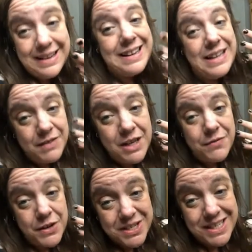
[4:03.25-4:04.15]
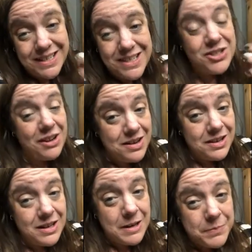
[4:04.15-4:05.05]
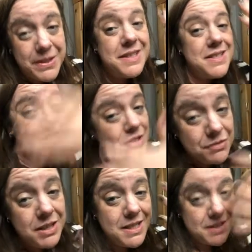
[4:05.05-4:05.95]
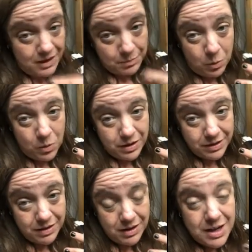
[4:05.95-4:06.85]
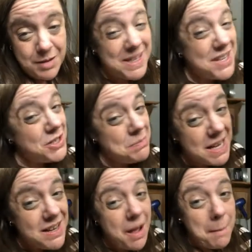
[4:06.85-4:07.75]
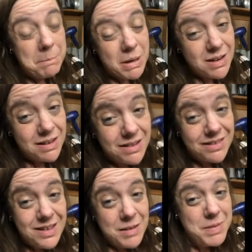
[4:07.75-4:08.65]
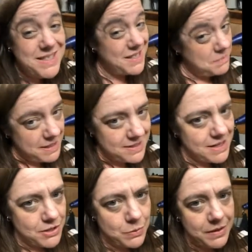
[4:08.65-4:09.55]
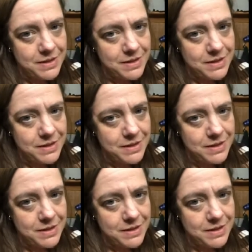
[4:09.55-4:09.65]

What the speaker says: Even if your skin is darker, sunscreen is still important because you may not burn, but it doesn't mean it's not doing the